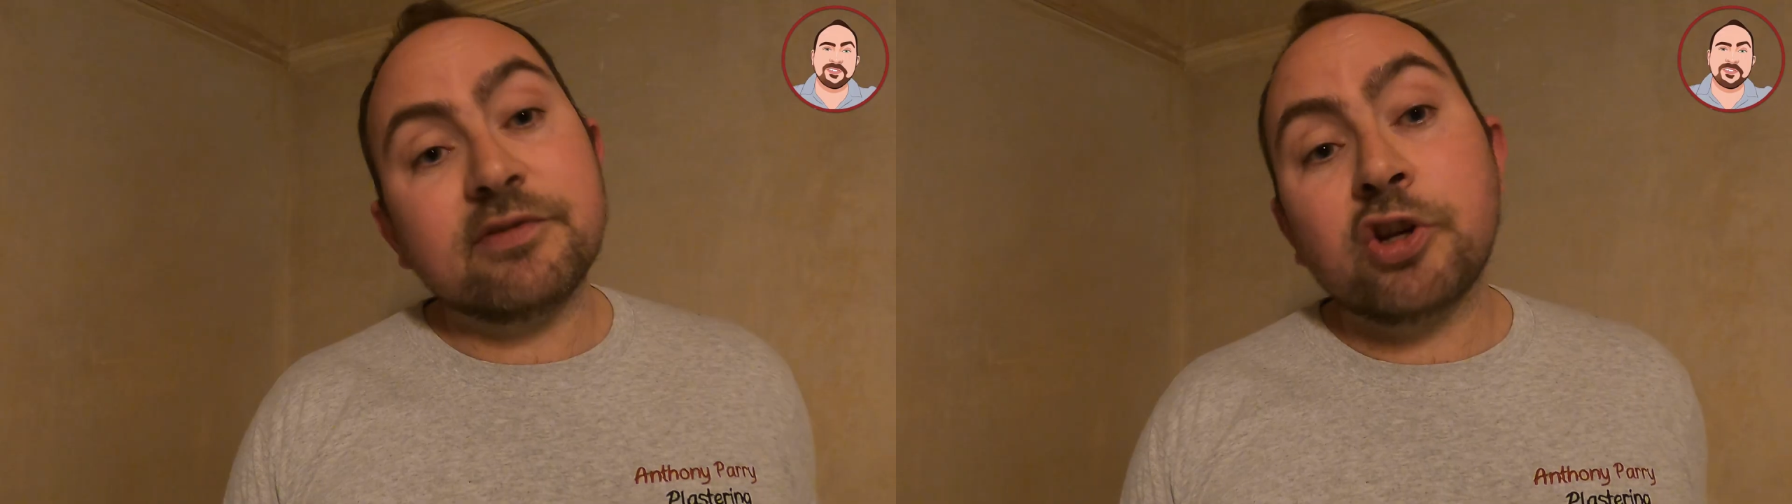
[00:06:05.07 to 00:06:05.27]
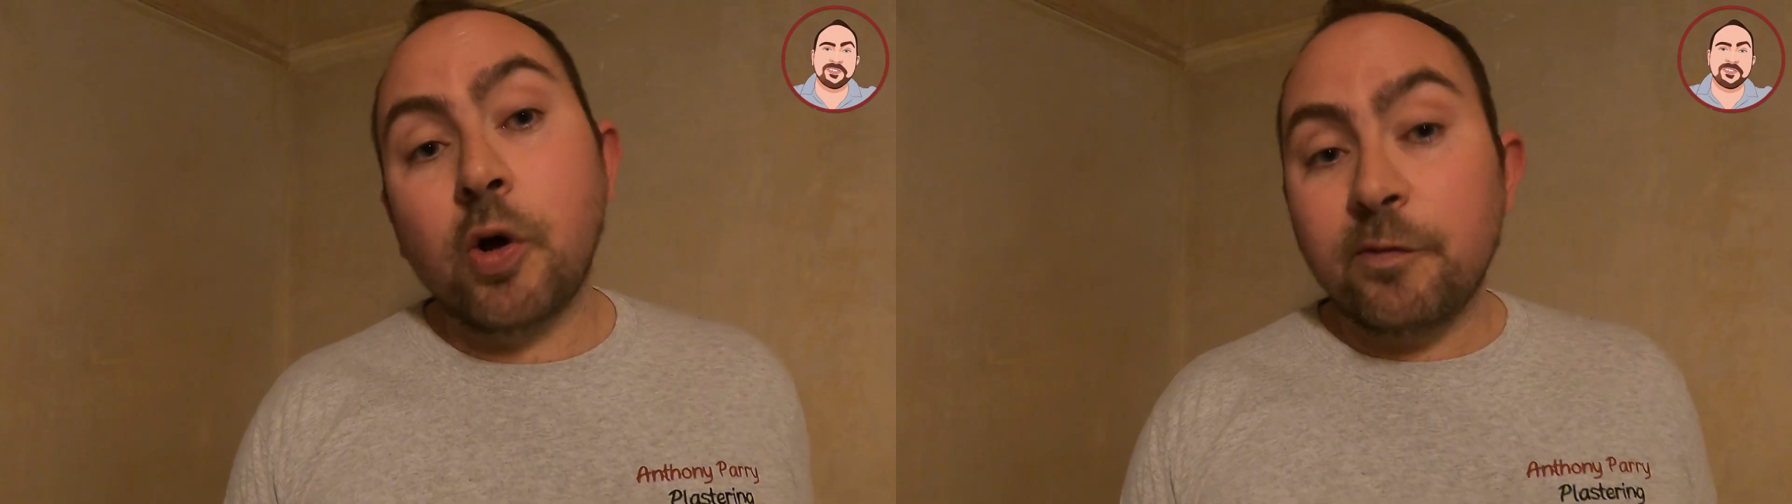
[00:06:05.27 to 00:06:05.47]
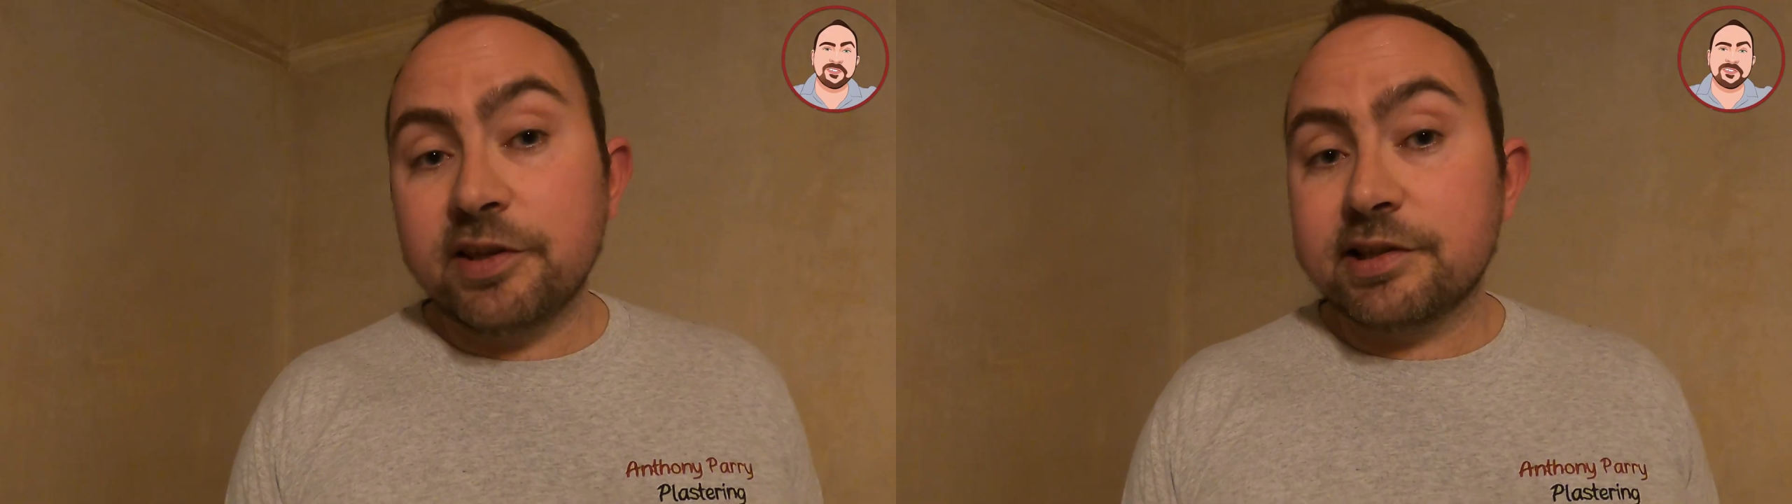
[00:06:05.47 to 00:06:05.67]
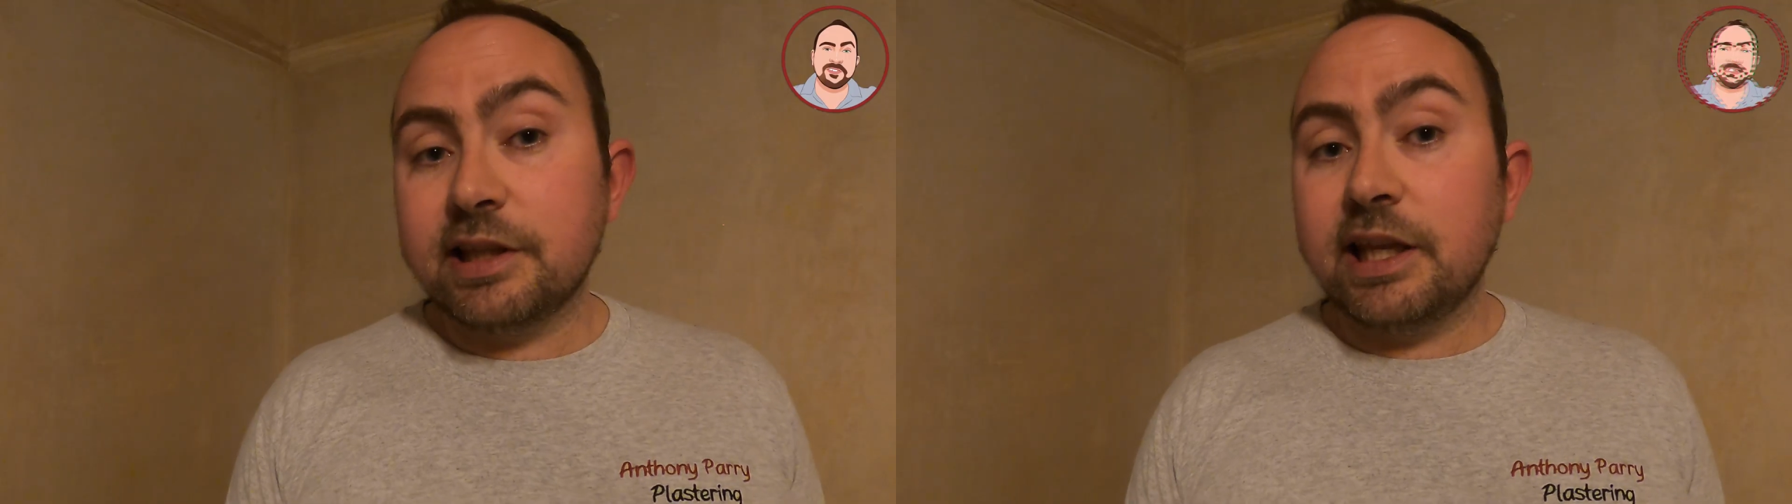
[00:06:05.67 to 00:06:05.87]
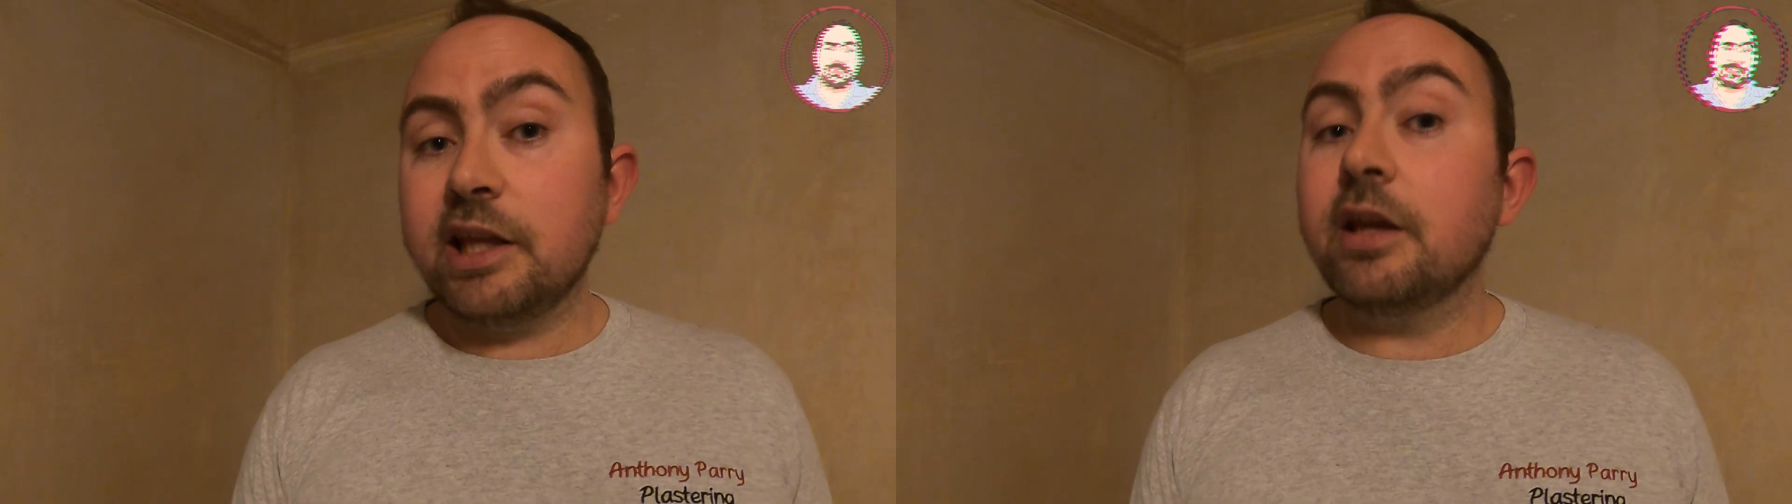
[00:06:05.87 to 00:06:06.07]
And
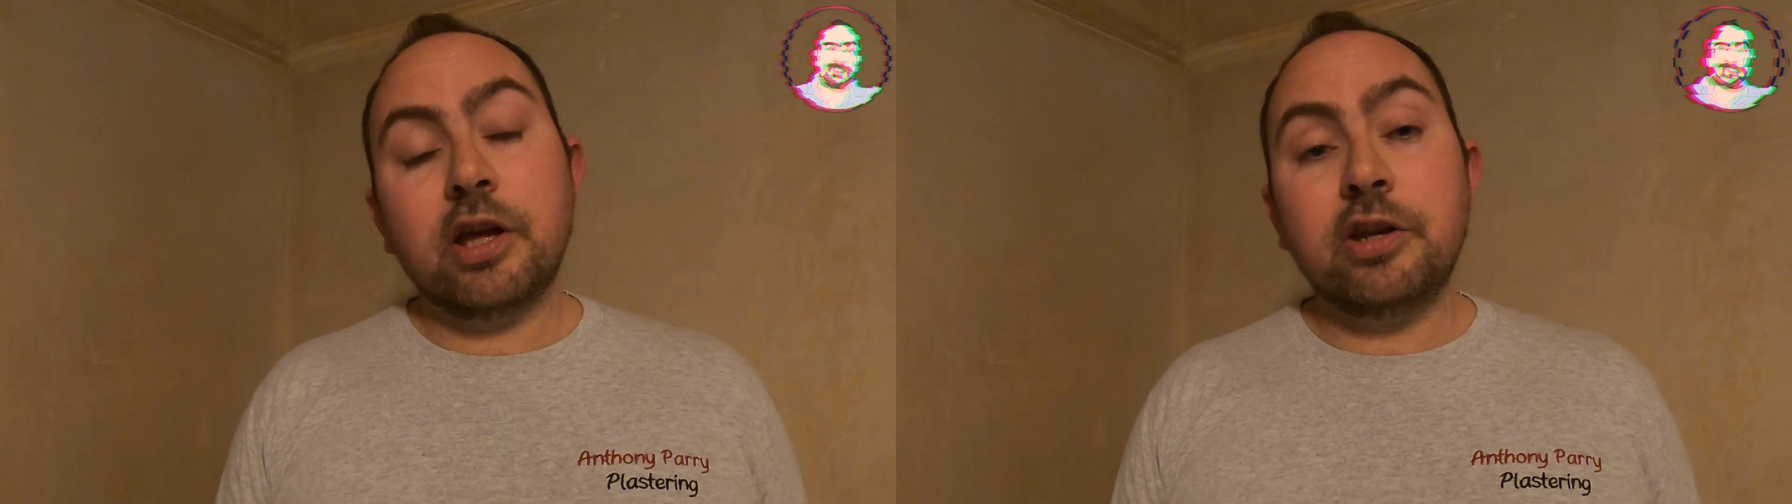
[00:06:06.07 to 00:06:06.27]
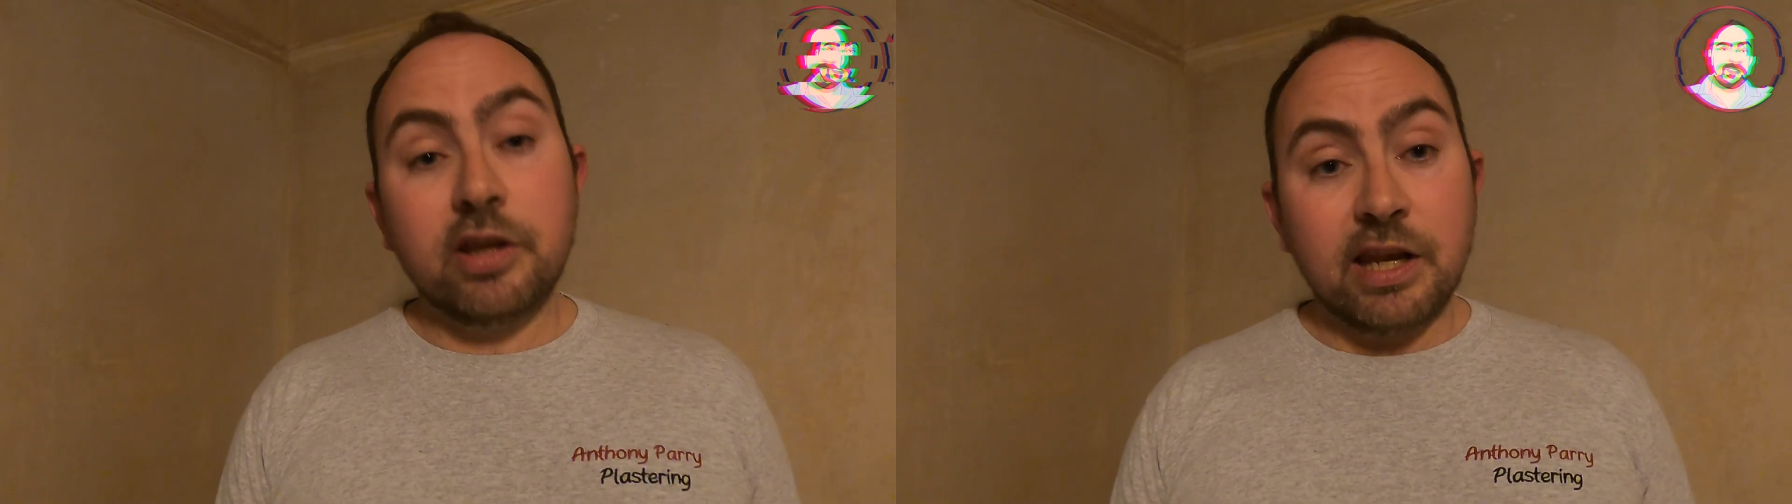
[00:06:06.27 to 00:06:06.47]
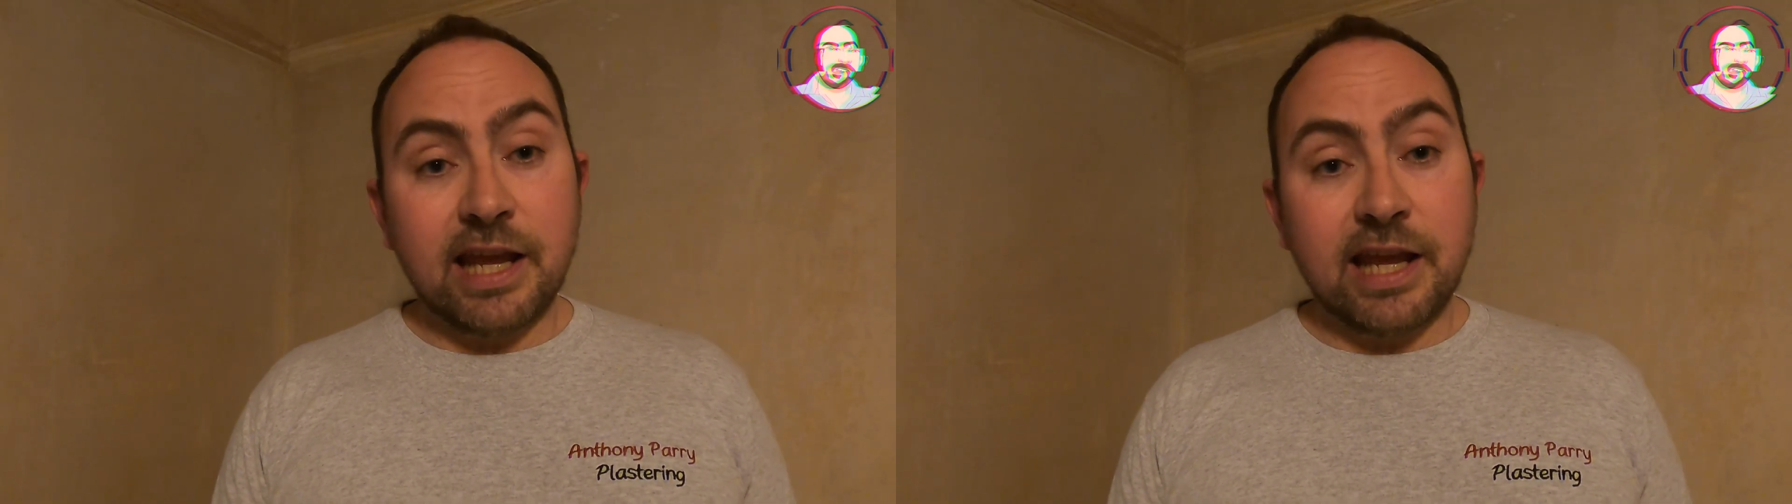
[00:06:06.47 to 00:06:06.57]
obviously another